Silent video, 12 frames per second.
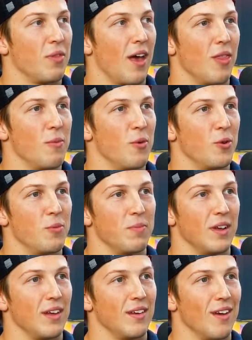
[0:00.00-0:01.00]
something
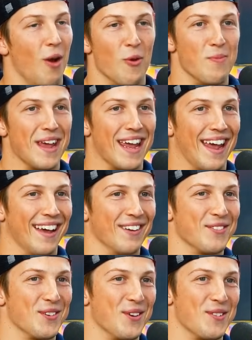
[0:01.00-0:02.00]
Lawson admires
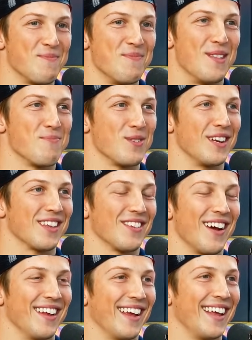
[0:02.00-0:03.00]
and will need to adapt
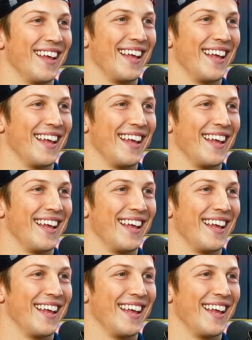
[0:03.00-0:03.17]
to